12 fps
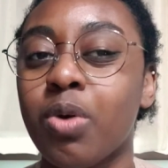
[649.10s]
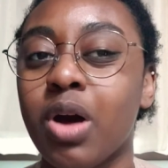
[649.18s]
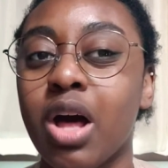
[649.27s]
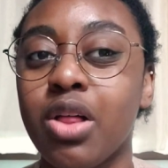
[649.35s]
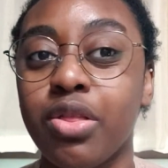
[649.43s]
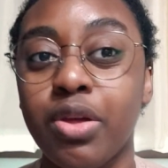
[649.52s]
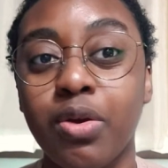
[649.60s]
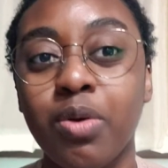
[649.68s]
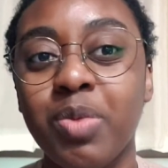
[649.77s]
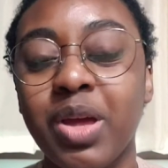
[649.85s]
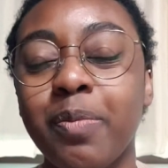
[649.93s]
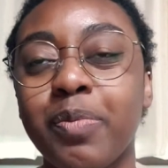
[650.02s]
a little
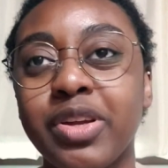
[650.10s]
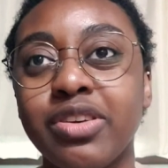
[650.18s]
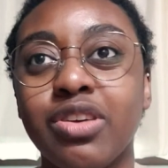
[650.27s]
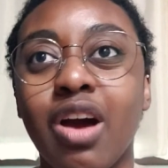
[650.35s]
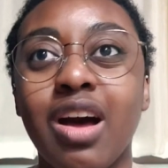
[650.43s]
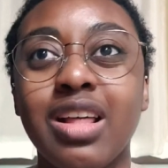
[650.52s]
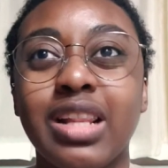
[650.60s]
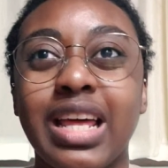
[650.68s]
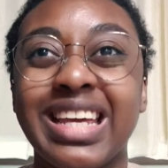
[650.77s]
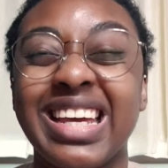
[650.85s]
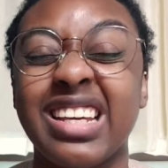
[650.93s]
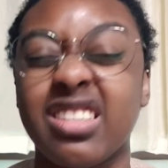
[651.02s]
bit, but not
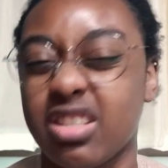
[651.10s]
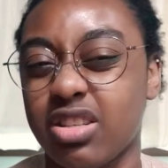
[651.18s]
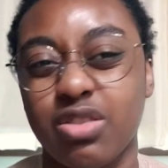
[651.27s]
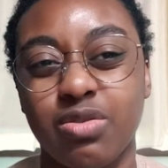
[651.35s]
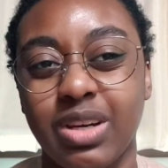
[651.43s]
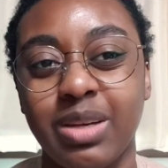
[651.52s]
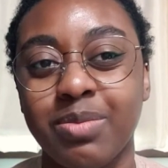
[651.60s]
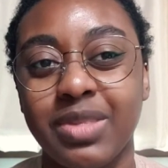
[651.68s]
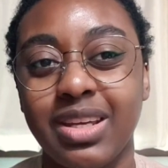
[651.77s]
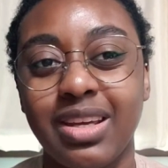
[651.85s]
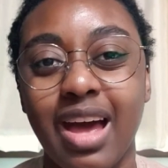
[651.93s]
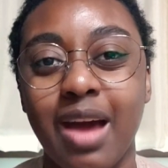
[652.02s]
like
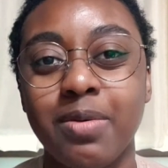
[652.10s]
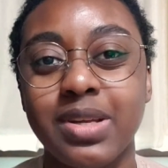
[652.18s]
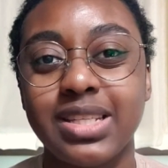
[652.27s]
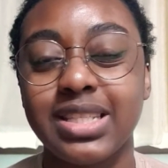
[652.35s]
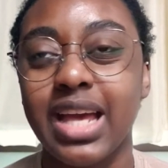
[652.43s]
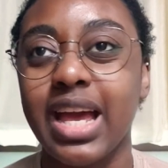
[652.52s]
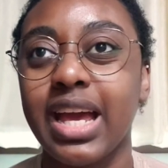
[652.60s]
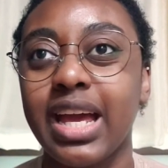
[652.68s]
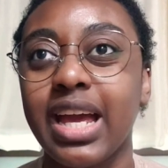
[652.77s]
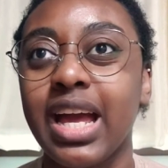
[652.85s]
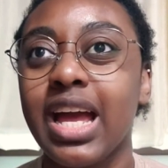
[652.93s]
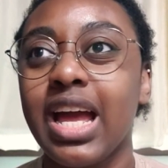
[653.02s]
extremely, I would say.